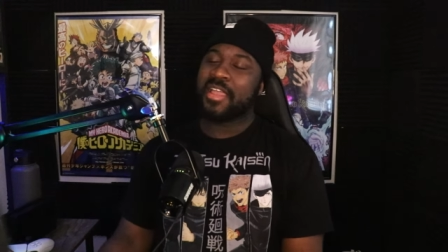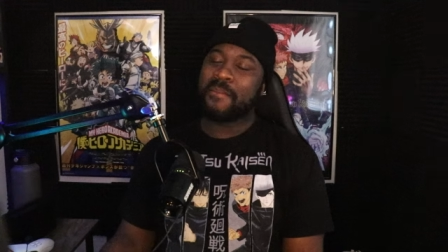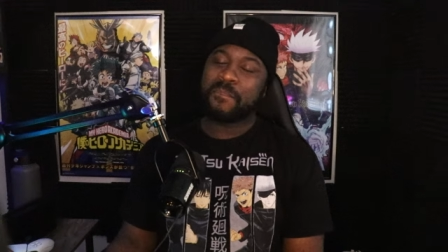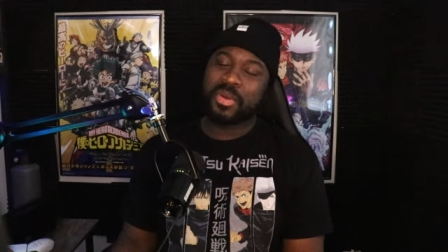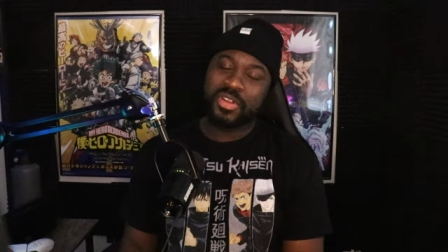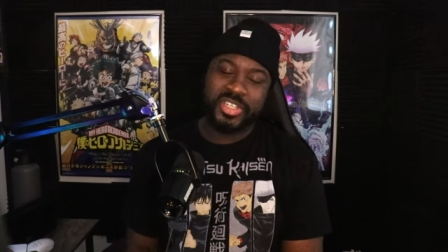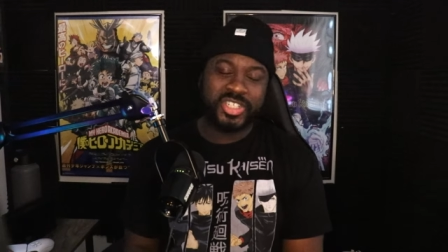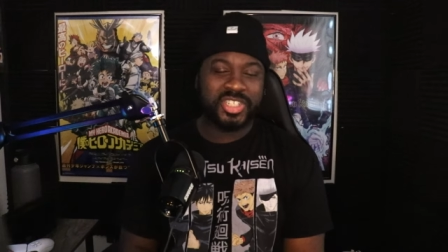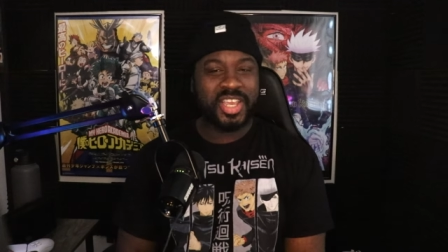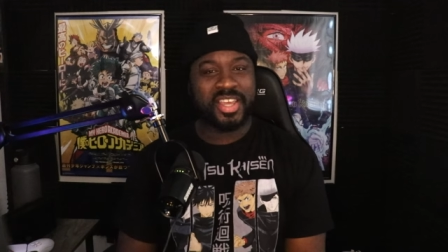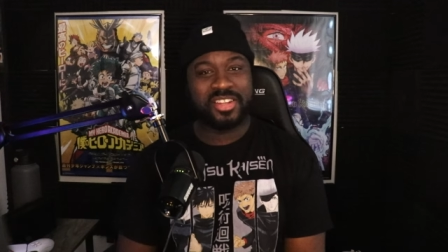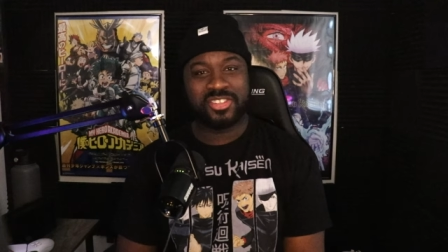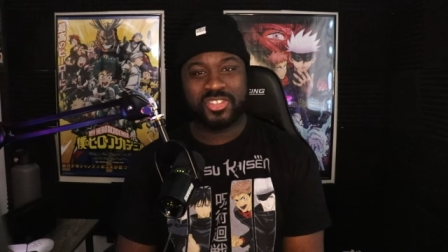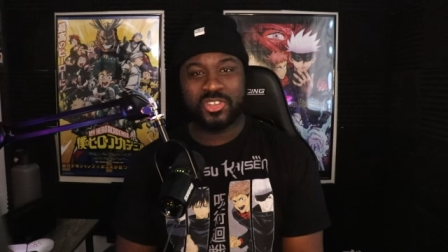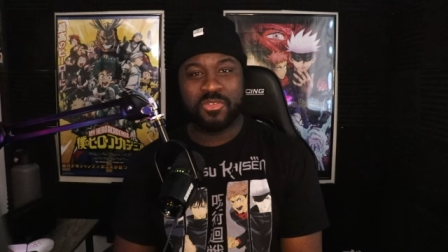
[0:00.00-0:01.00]
I
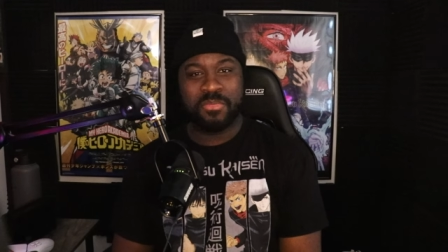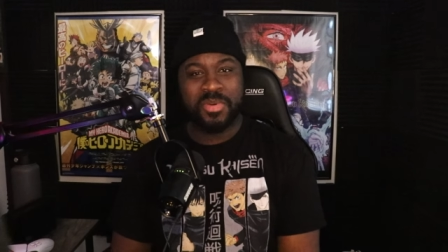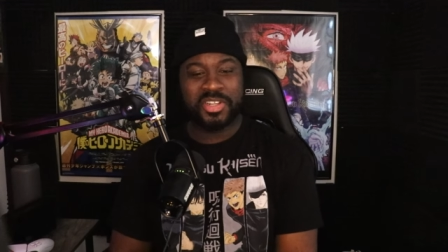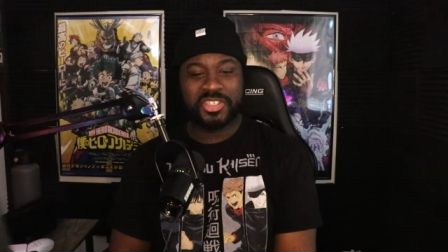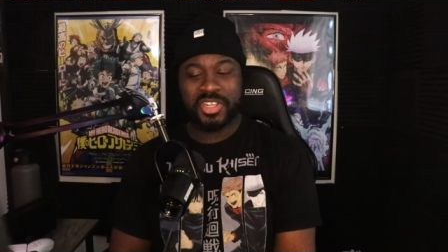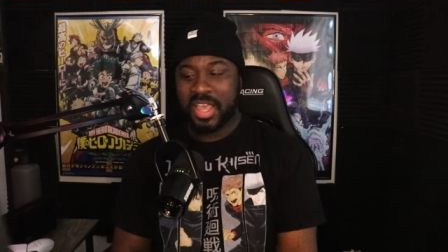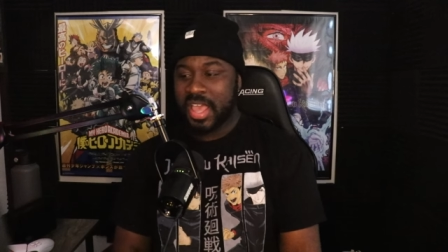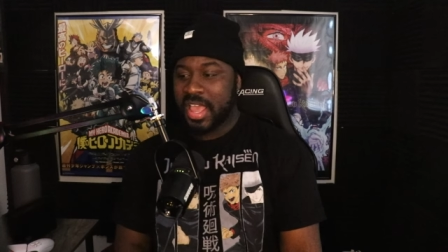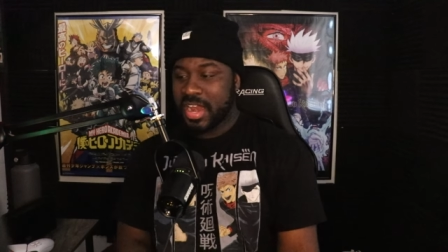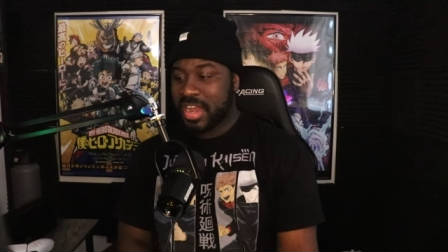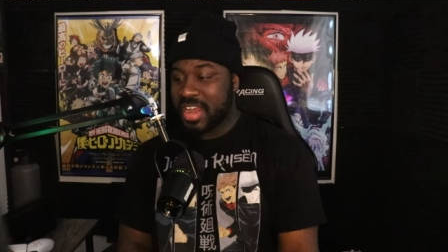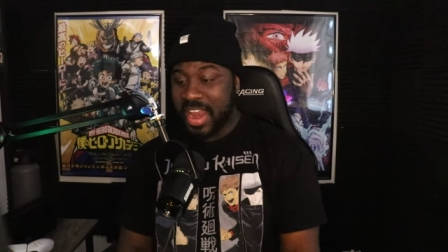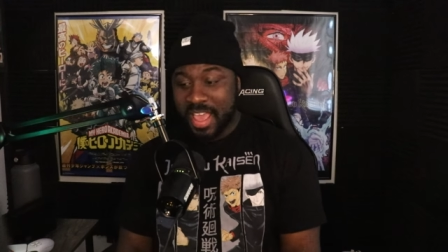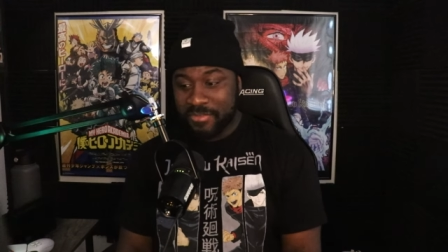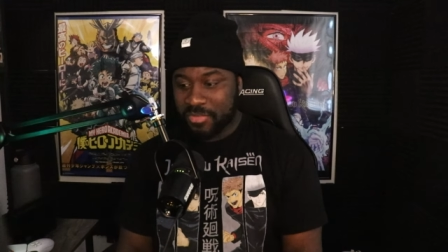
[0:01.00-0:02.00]
appreciate it so much.
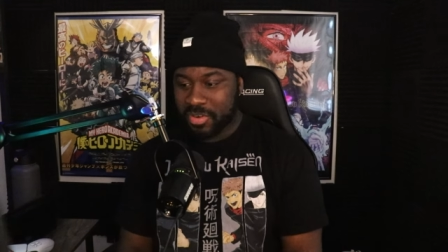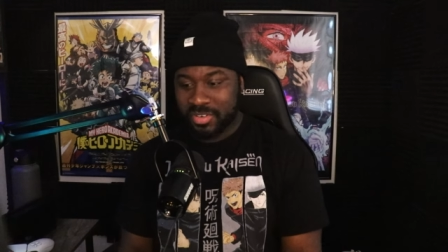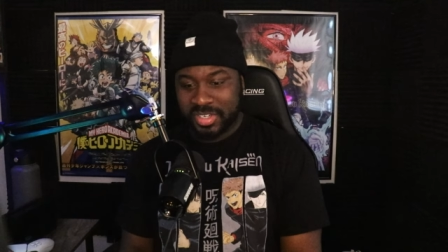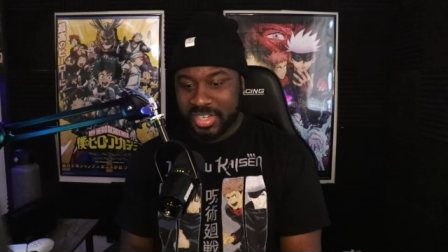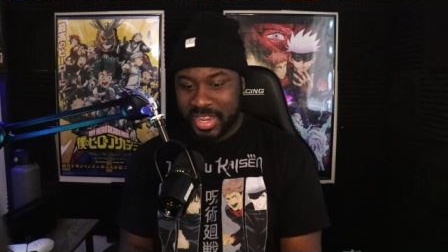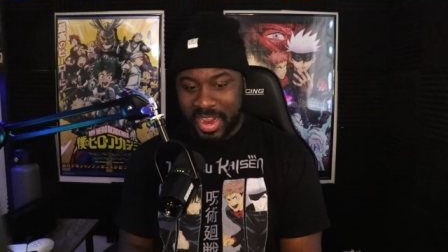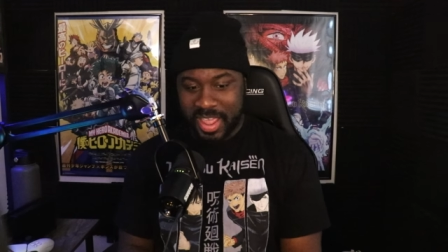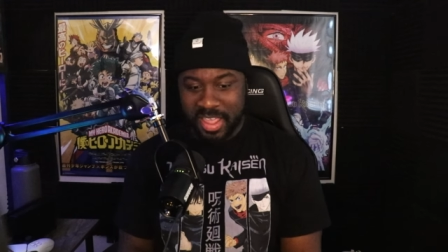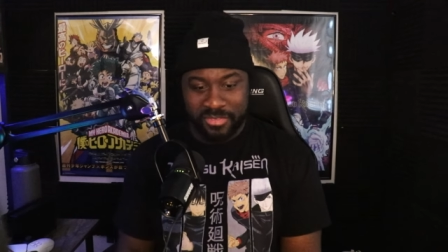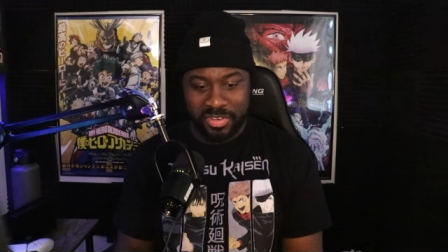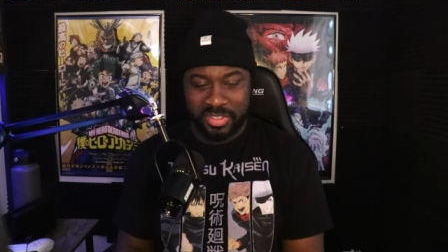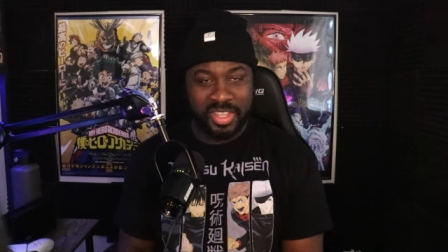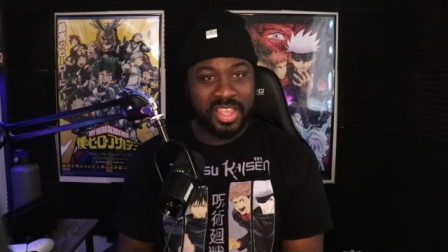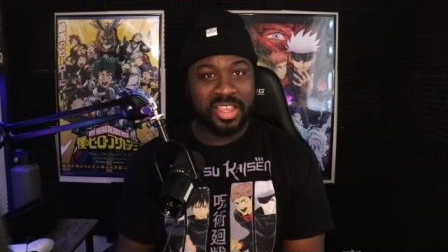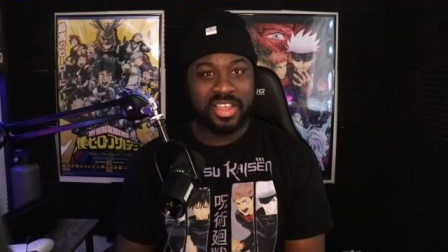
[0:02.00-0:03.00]
Never did I
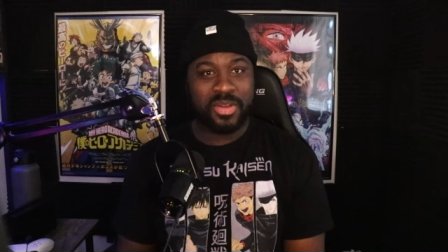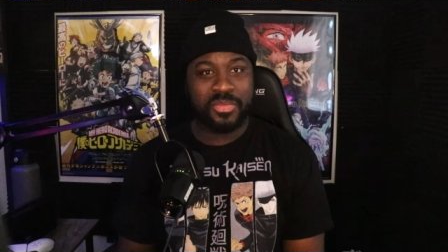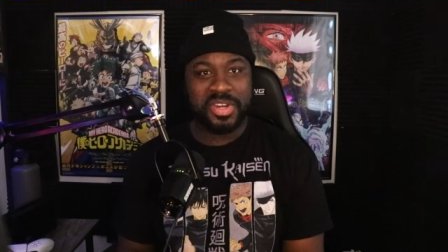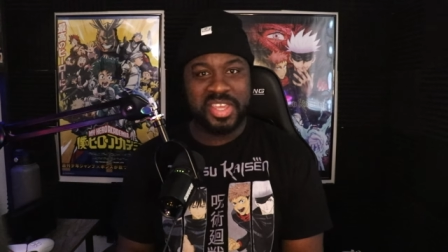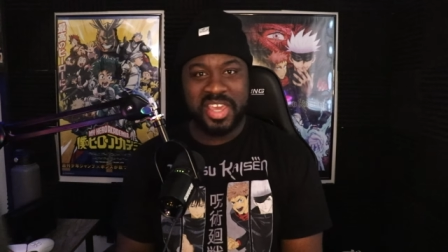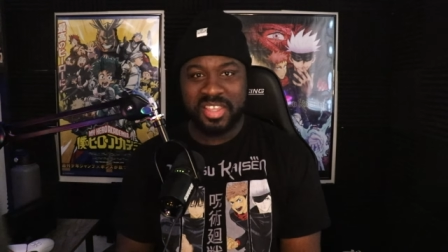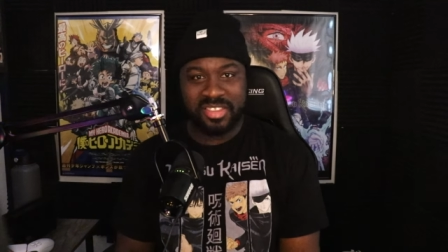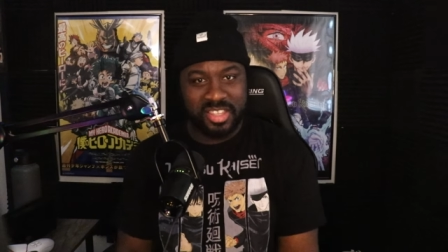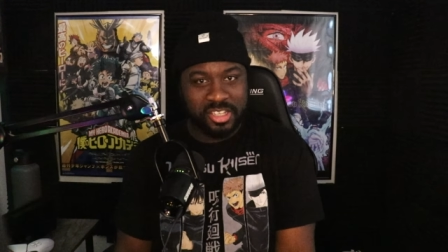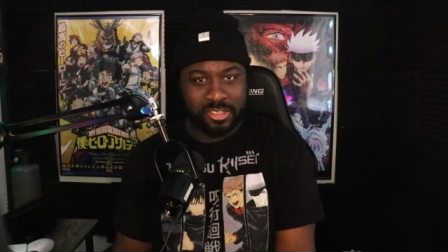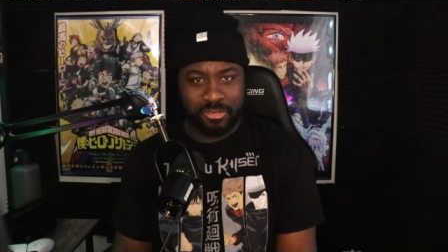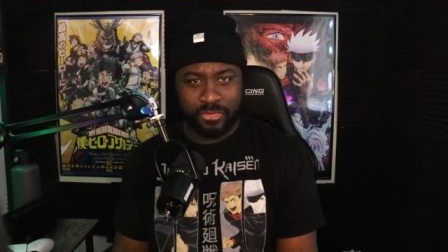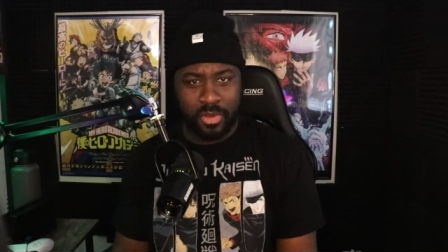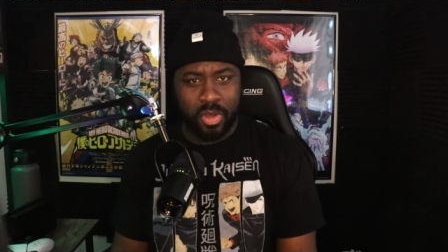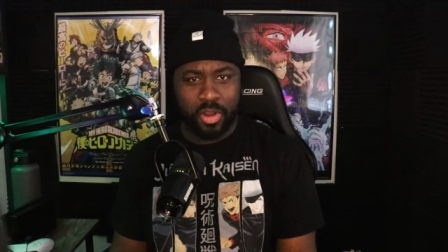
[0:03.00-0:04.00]
ever think I would get
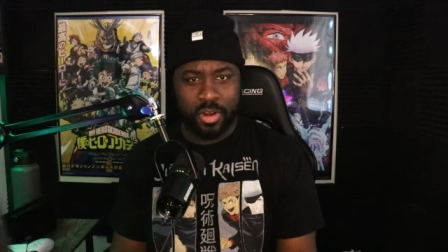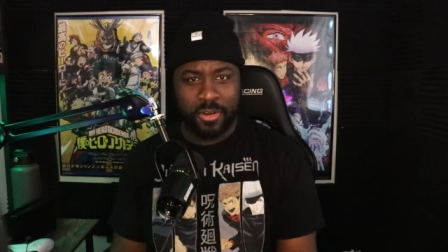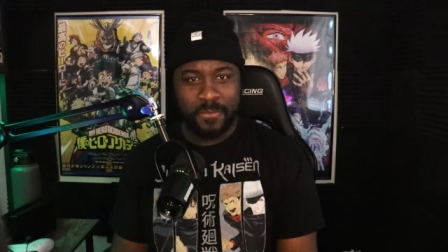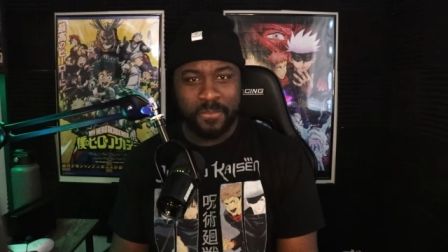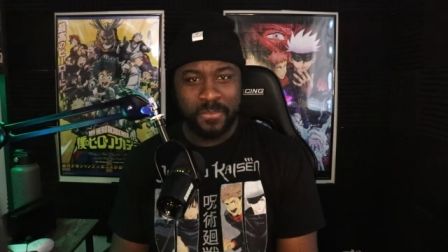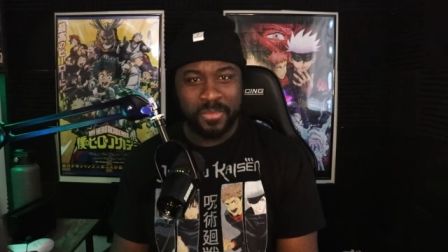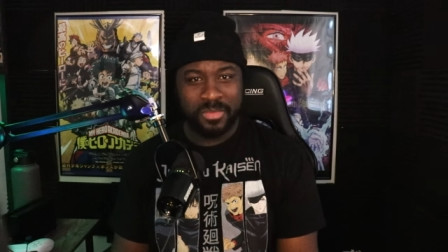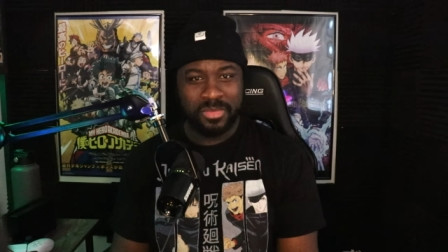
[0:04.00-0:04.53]
this far.